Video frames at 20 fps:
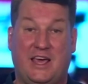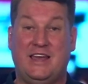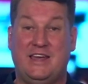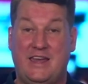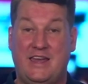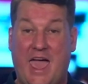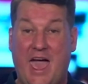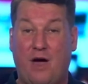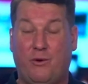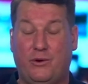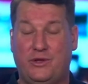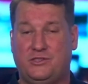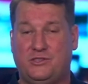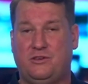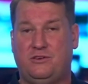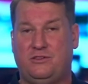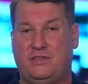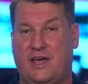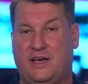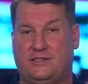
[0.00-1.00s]
And now in
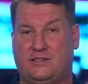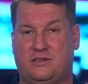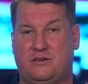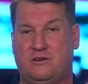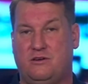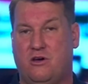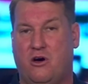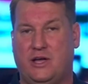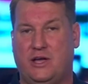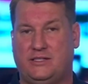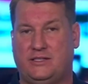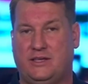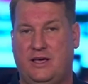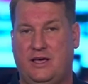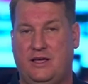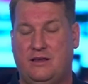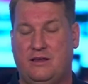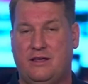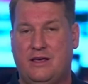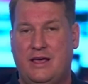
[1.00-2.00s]

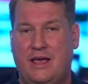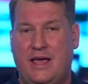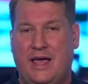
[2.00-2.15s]
2019,